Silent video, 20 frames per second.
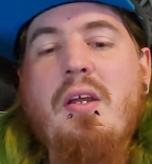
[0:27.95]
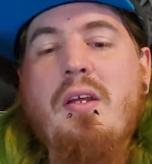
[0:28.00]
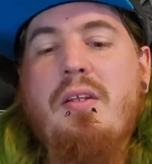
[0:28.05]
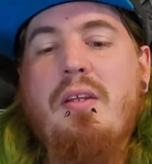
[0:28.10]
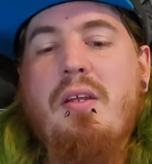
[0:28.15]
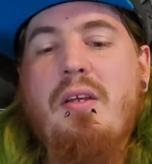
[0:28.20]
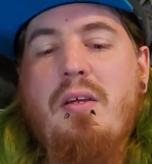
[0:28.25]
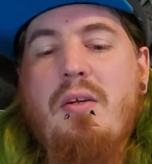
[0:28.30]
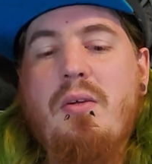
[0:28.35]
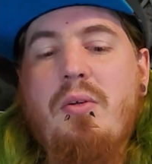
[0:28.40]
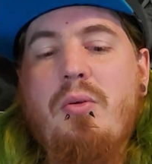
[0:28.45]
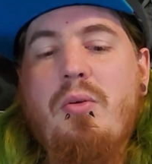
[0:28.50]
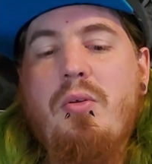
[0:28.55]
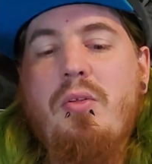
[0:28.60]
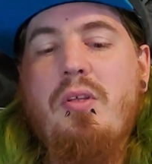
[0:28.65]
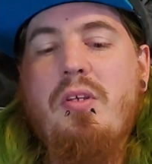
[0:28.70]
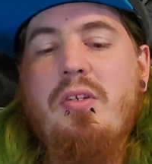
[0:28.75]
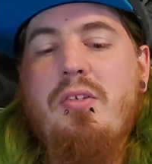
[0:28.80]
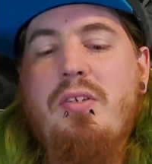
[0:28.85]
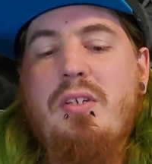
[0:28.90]
Now, who
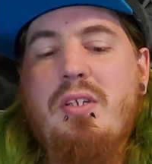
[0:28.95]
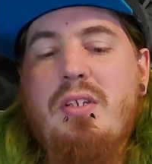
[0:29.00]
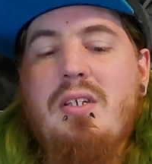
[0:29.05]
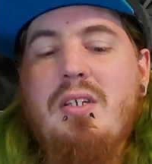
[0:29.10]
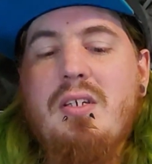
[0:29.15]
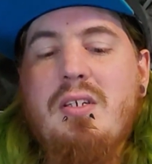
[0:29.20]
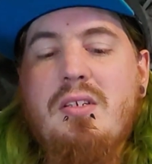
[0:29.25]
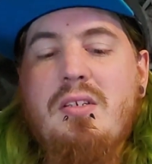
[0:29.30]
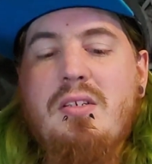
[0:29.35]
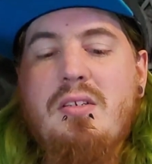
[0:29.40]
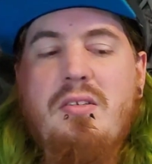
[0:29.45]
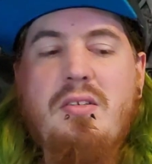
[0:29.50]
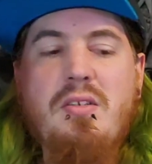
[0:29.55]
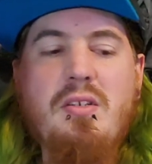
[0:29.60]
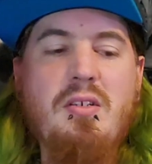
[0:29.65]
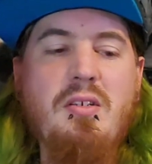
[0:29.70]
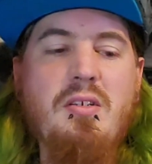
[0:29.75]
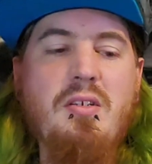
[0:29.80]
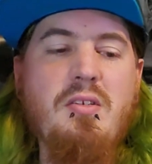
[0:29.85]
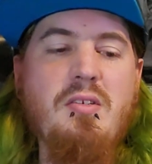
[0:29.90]
this
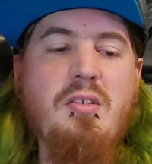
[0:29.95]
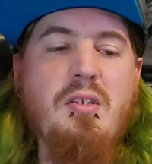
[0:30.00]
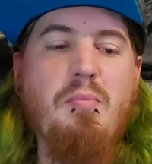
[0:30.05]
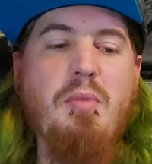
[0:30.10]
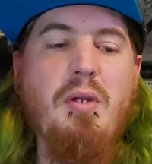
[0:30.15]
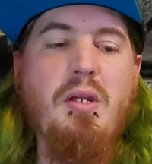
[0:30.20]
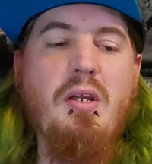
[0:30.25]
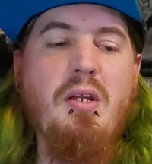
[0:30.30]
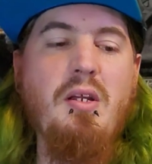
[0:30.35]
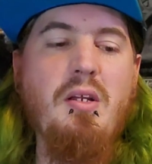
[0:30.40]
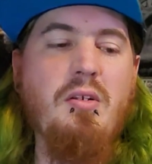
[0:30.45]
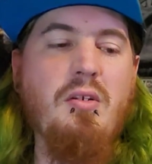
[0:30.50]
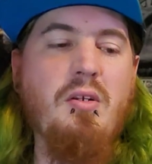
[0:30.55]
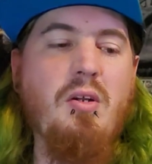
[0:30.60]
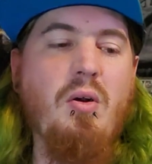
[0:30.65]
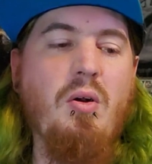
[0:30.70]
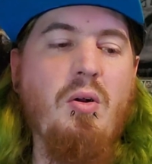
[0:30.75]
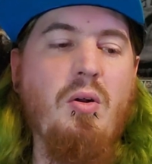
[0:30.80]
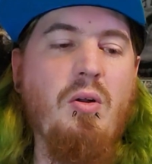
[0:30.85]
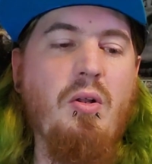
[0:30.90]
is a band
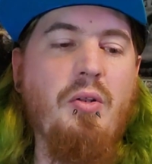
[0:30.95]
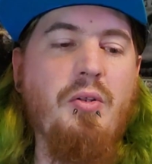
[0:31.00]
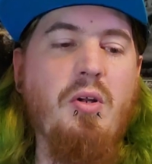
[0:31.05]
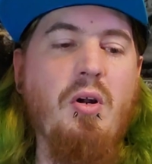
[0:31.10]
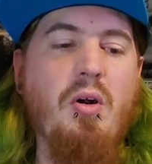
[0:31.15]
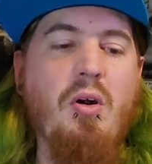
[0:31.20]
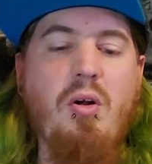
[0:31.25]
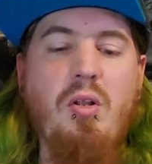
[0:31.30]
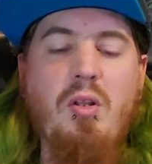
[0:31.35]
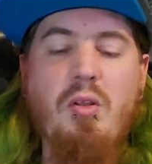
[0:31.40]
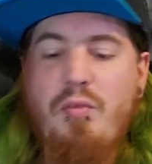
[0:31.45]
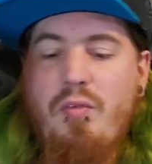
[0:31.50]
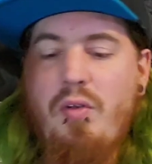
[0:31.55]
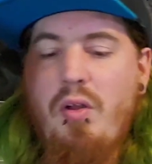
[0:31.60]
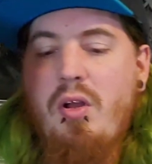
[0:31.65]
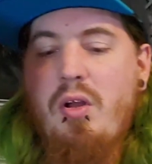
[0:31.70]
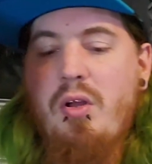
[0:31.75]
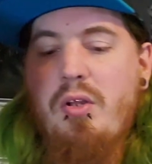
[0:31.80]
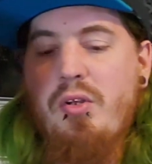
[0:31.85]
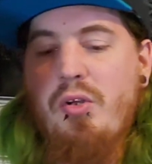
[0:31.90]
called Call of
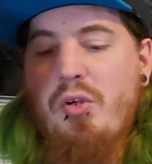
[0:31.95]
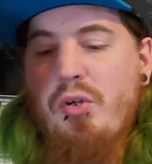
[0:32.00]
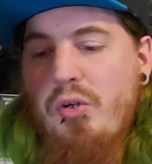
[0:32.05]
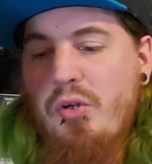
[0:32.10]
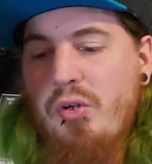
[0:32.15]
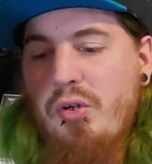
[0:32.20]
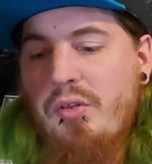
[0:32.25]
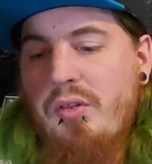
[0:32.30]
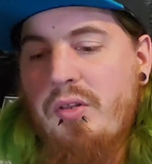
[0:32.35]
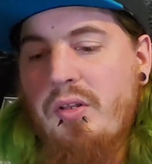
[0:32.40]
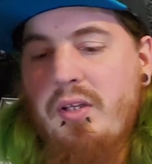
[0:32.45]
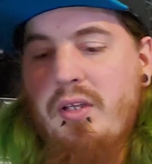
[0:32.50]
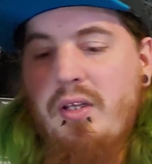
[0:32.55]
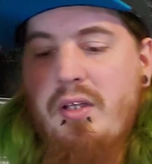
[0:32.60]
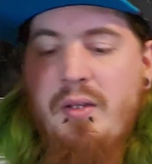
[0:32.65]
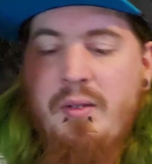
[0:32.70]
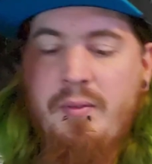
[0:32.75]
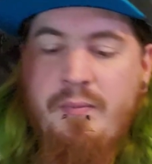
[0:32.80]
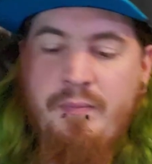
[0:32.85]
Unearthly.